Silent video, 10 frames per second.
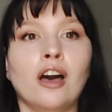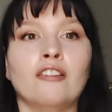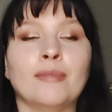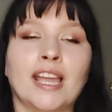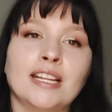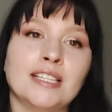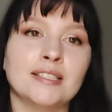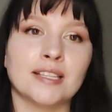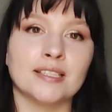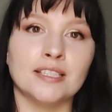of my
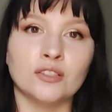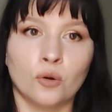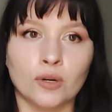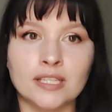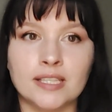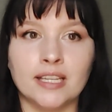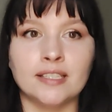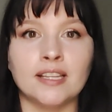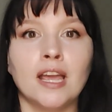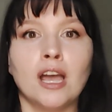1860s
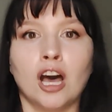corset.